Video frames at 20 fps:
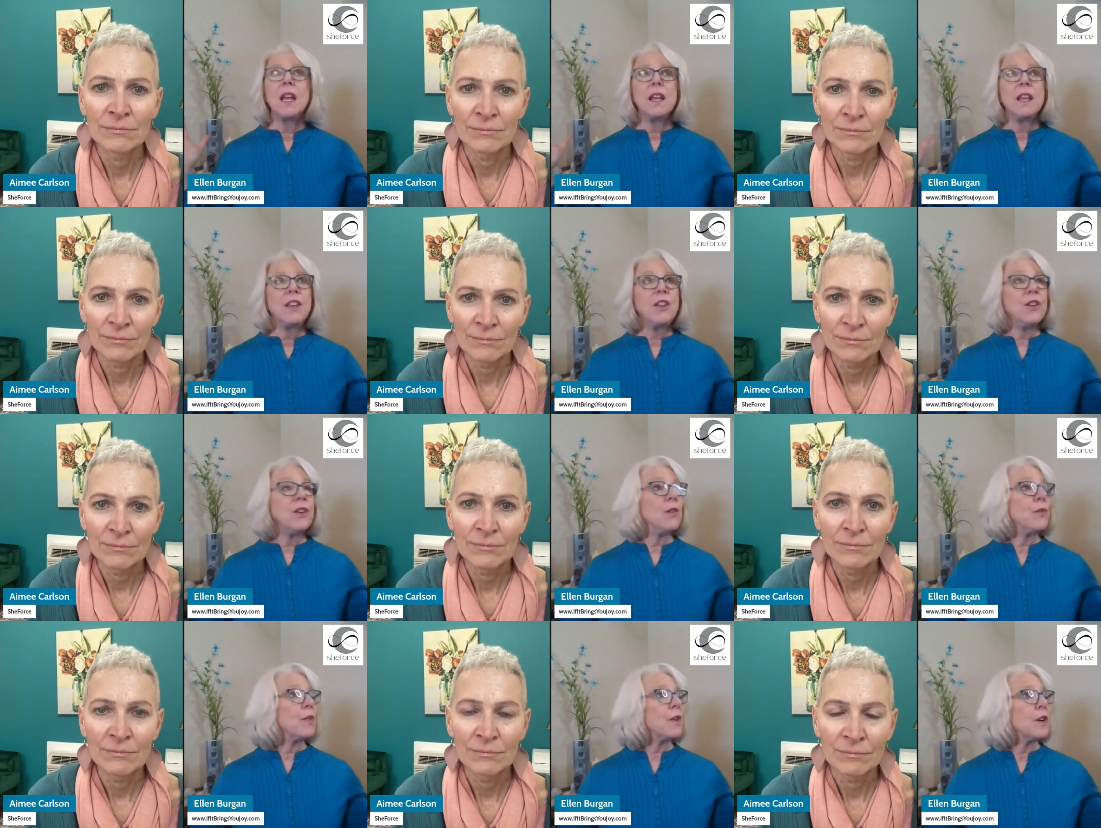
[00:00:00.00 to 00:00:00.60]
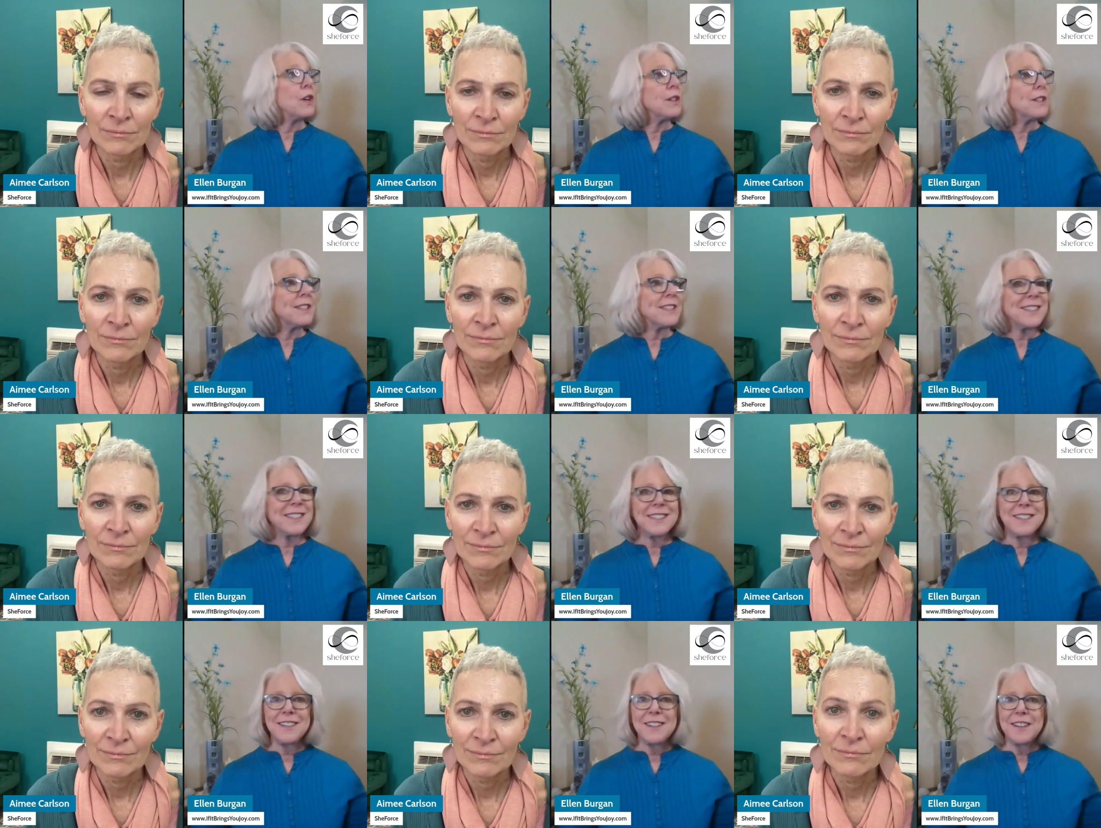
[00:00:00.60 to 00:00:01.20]

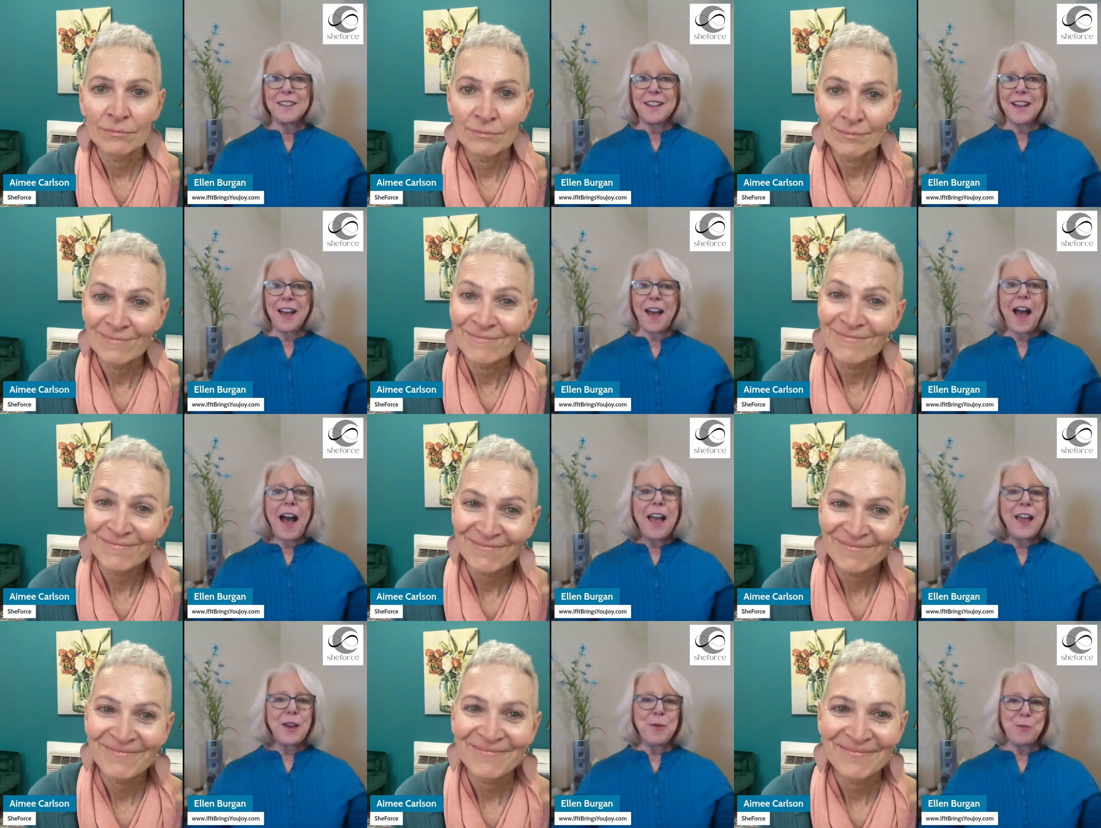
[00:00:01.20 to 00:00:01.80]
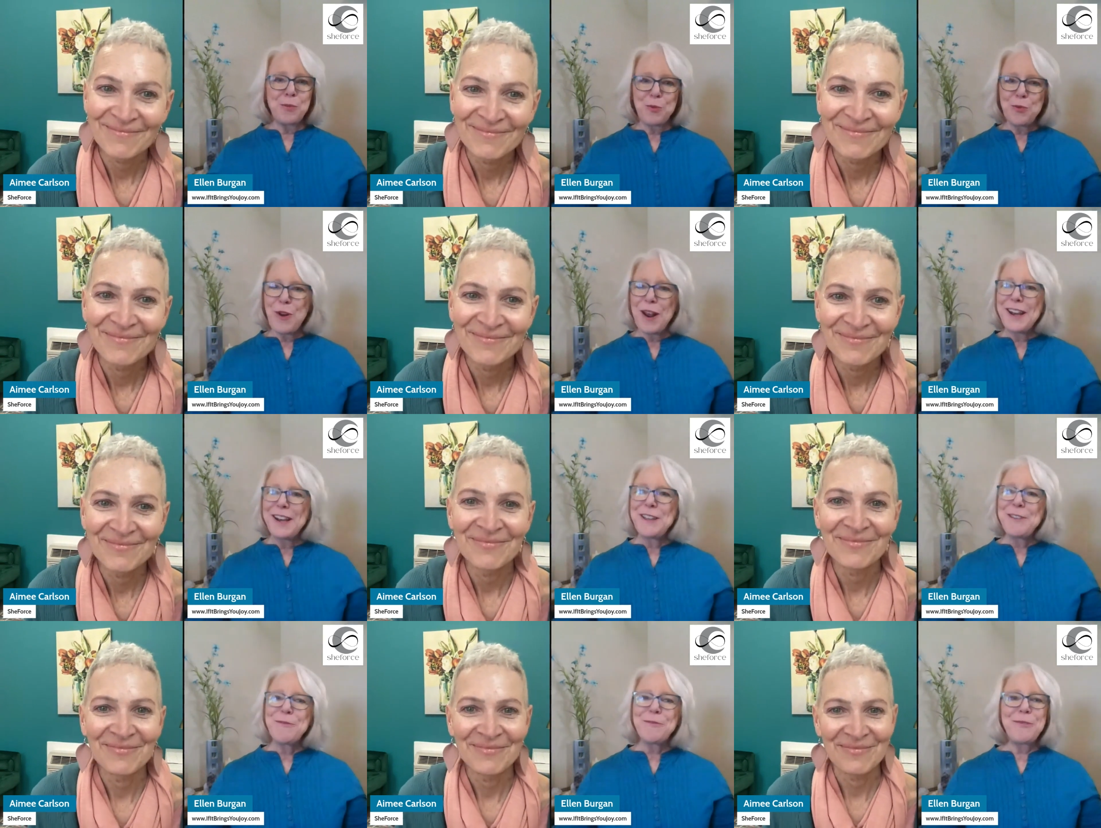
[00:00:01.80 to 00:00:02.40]
Speaker 1: universe, I am
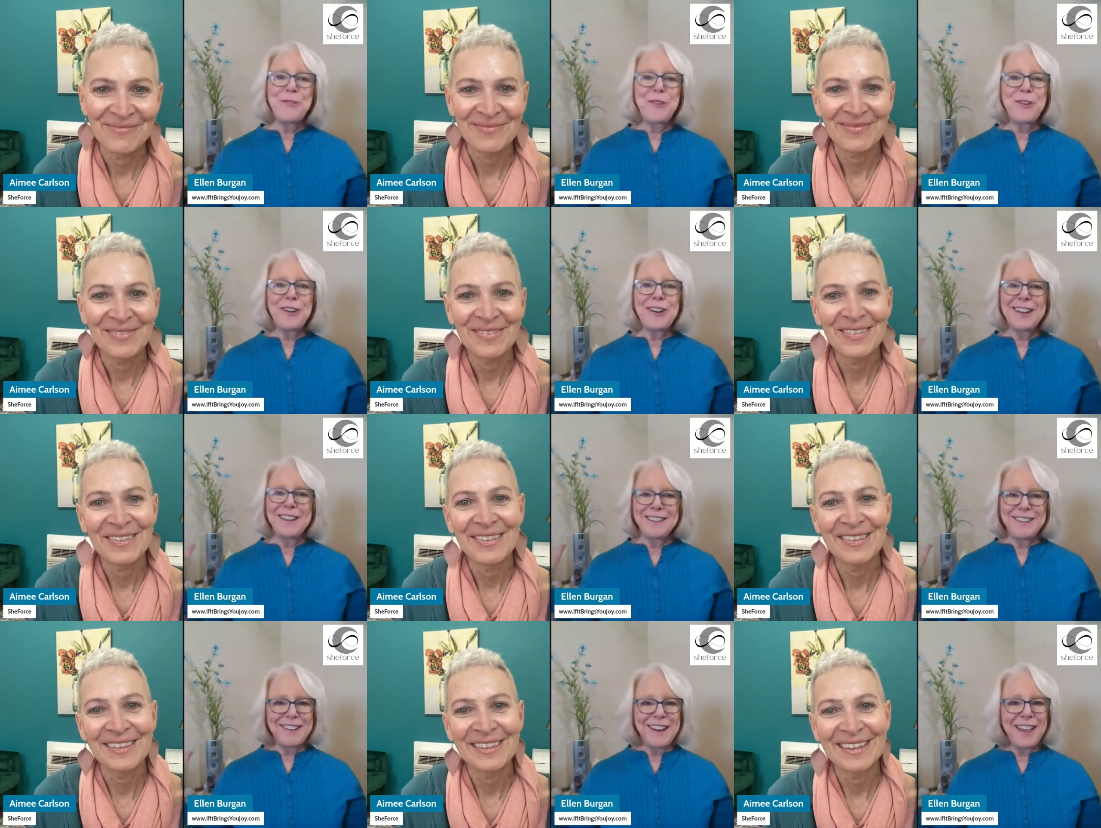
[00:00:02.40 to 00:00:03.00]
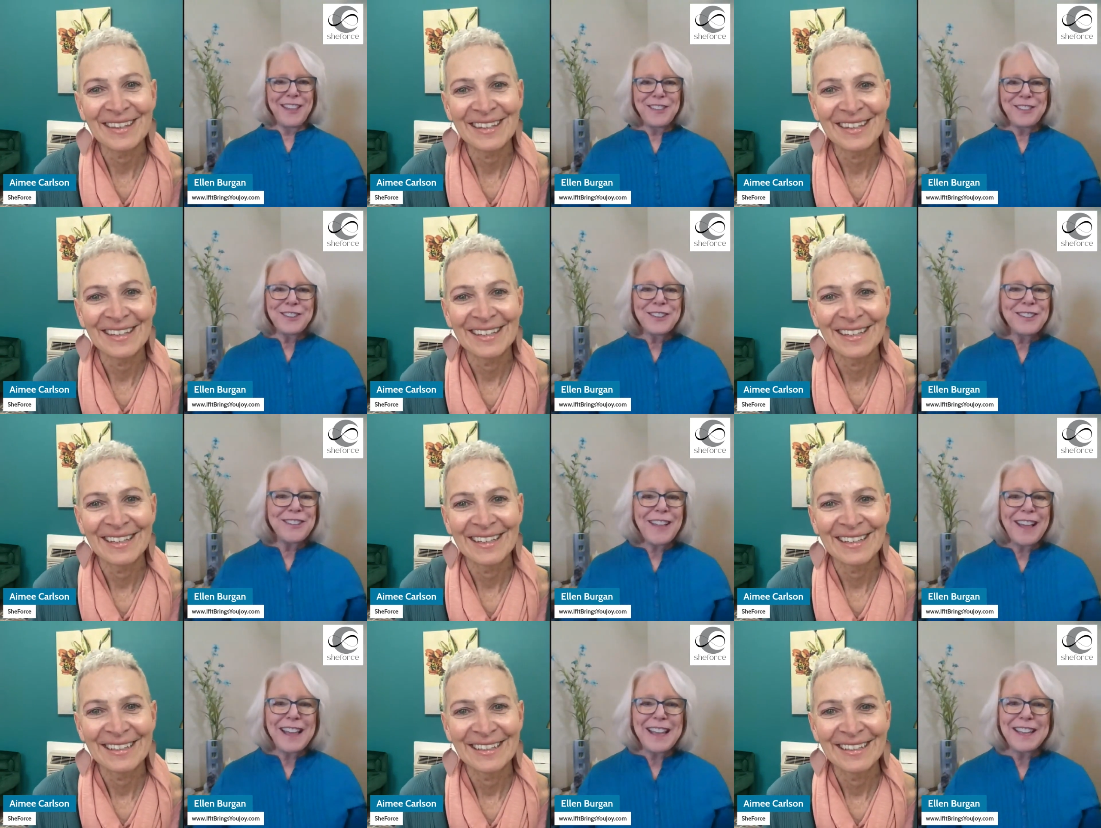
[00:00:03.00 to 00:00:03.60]
ready for another
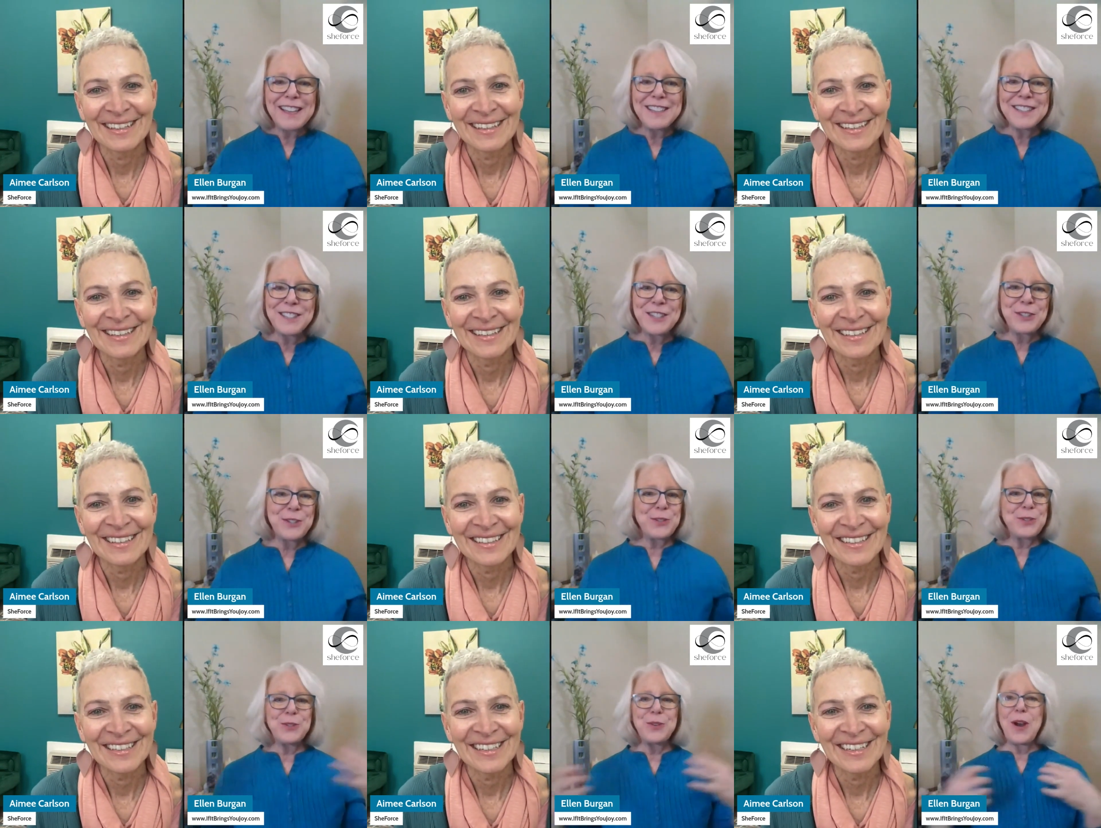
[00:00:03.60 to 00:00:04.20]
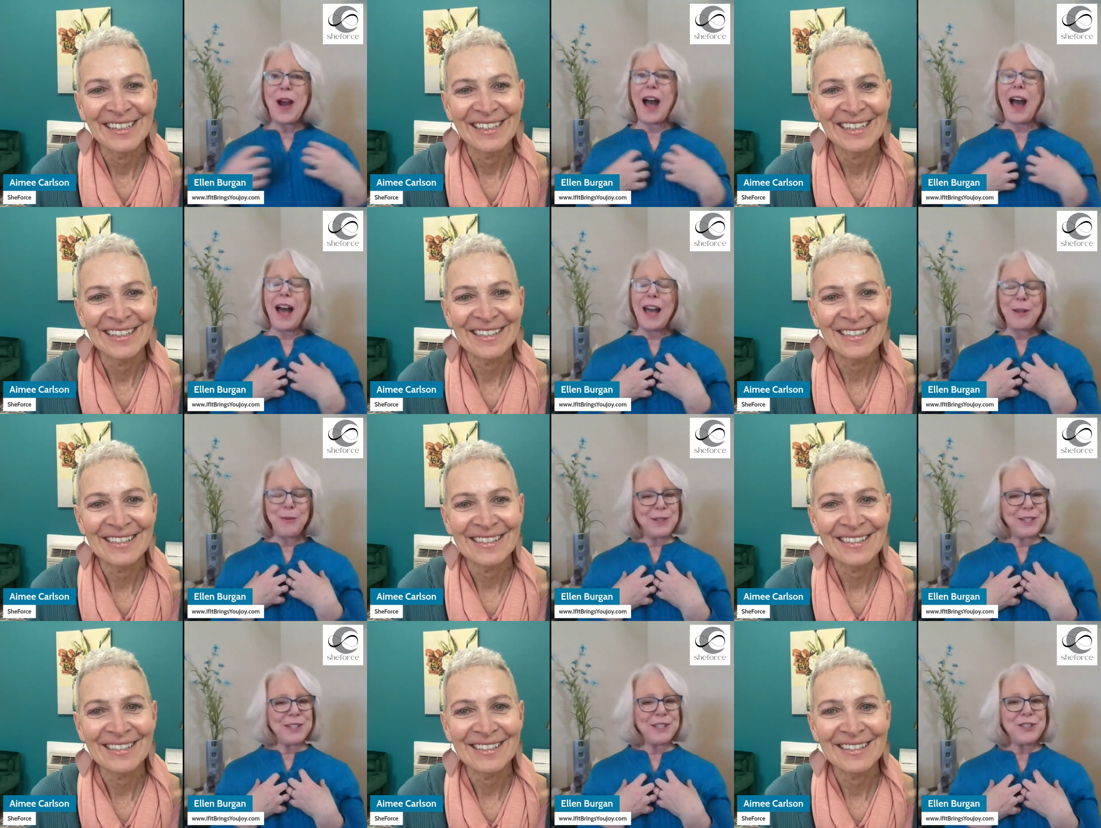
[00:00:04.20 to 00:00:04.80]
client who I
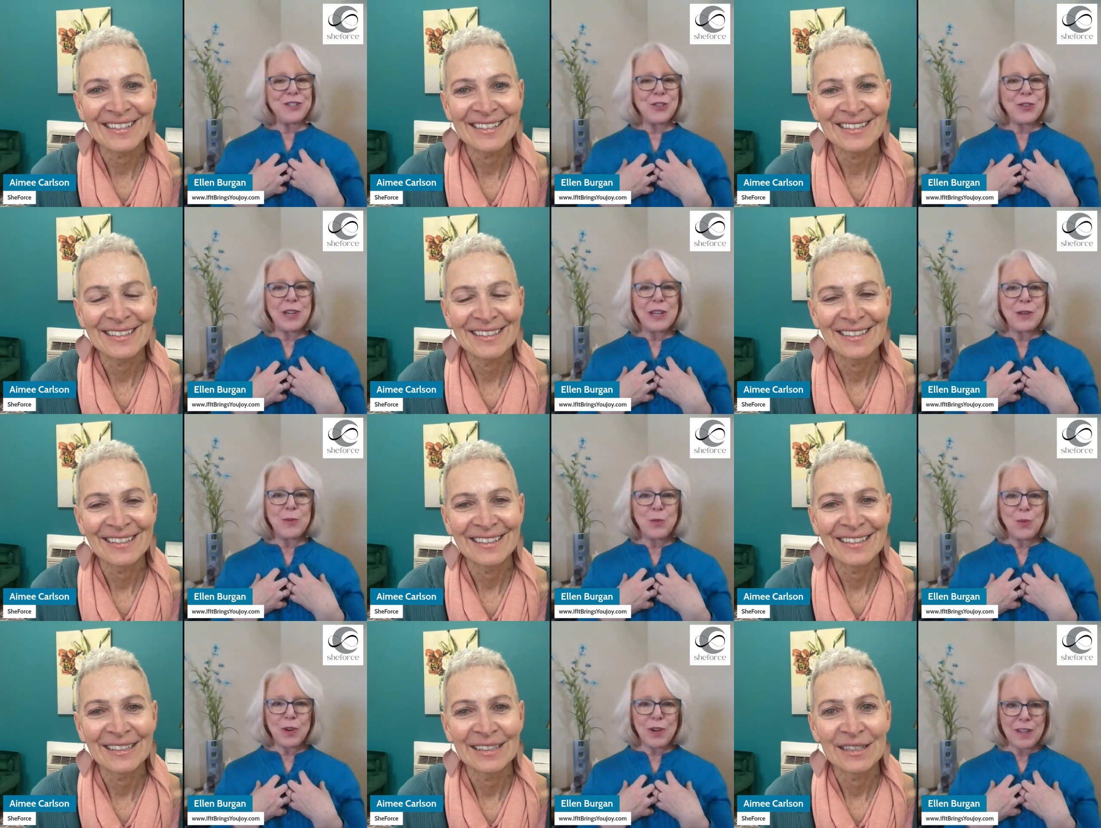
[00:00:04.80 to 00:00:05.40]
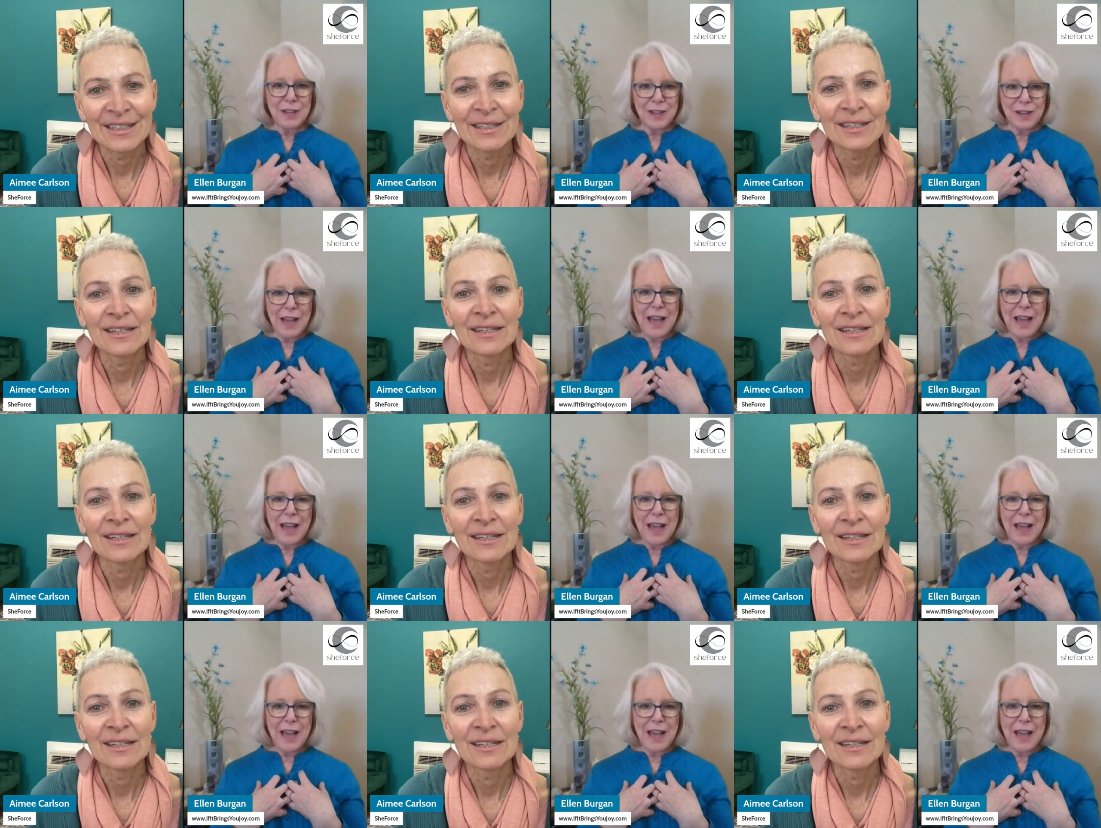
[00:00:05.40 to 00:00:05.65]
would enjoy work